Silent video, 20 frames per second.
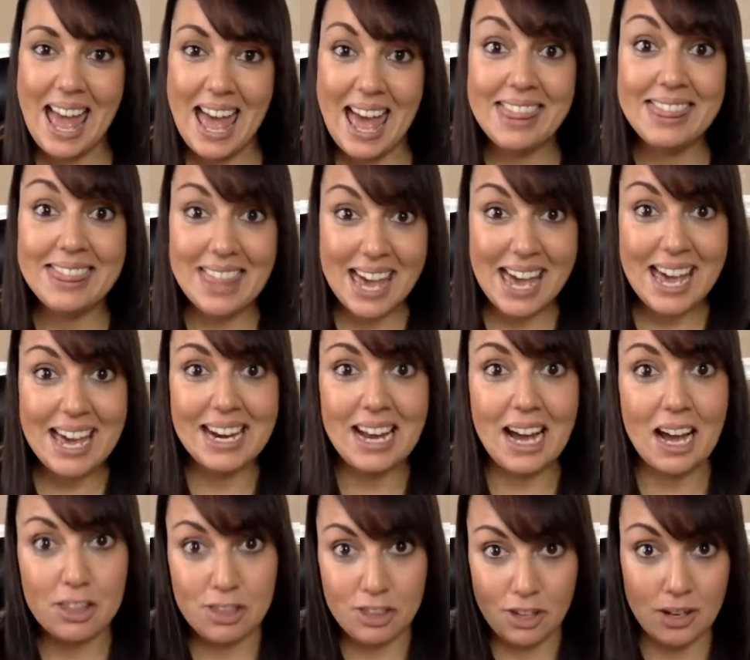And then
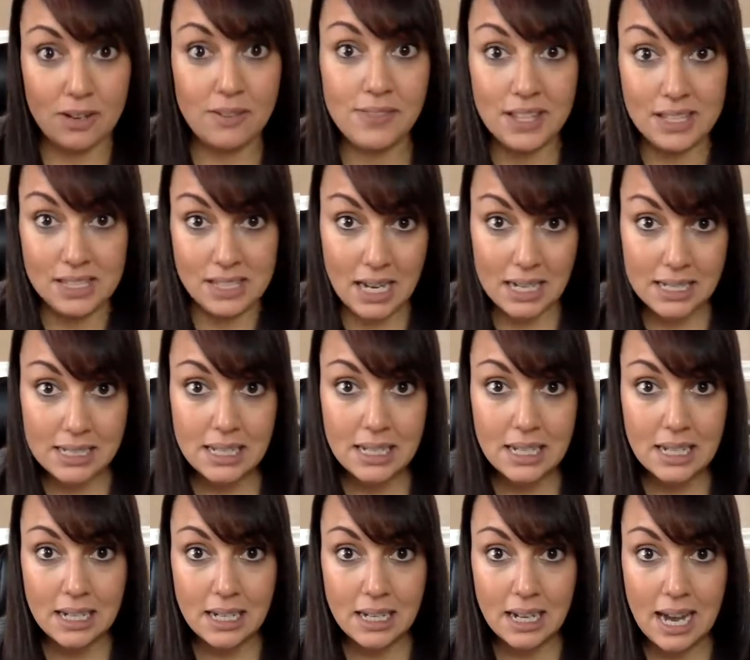I thought of this
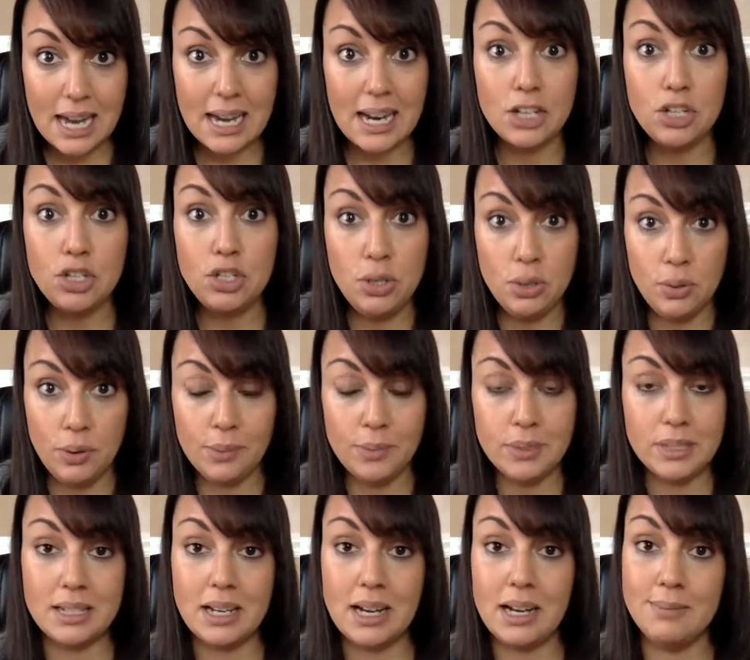idea, and I knew it
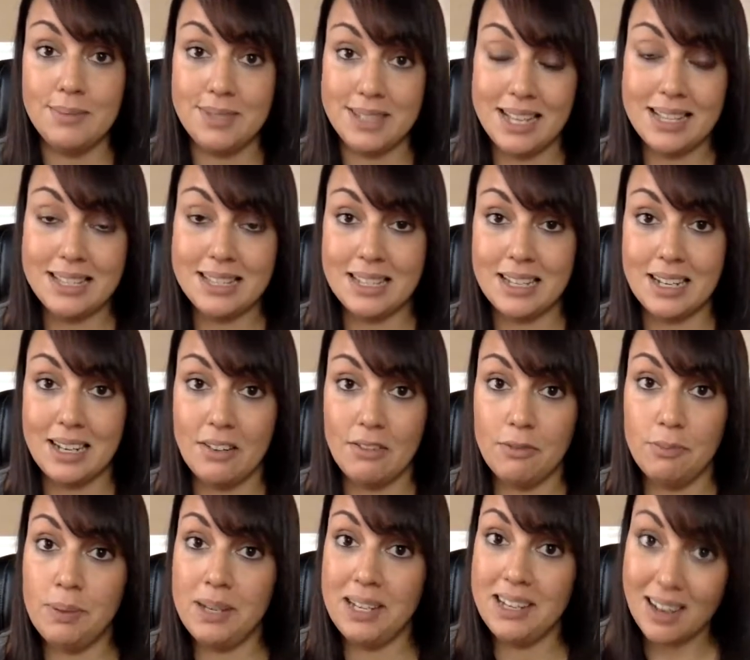was time sensitive
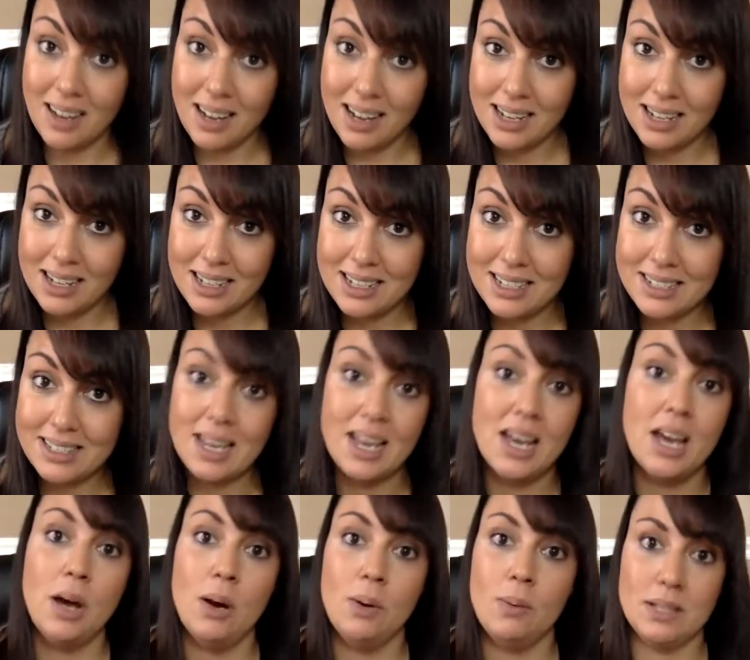because
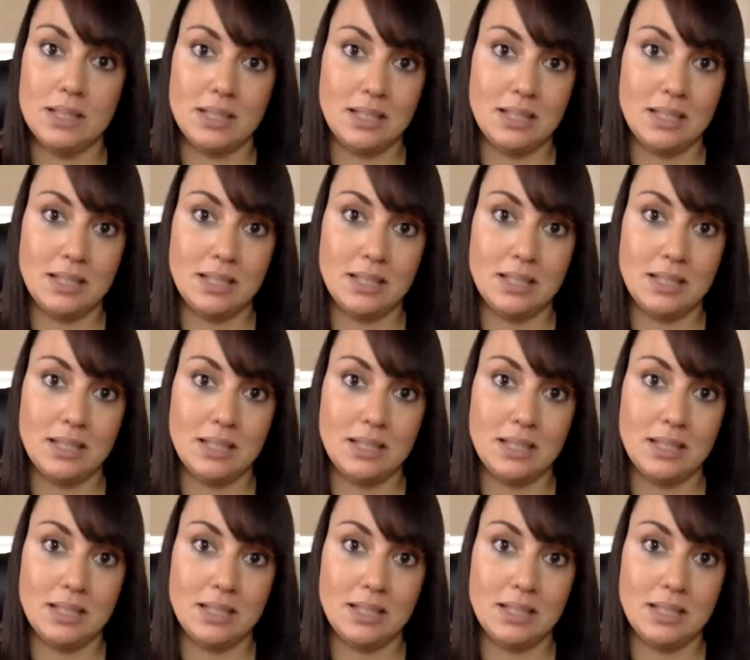when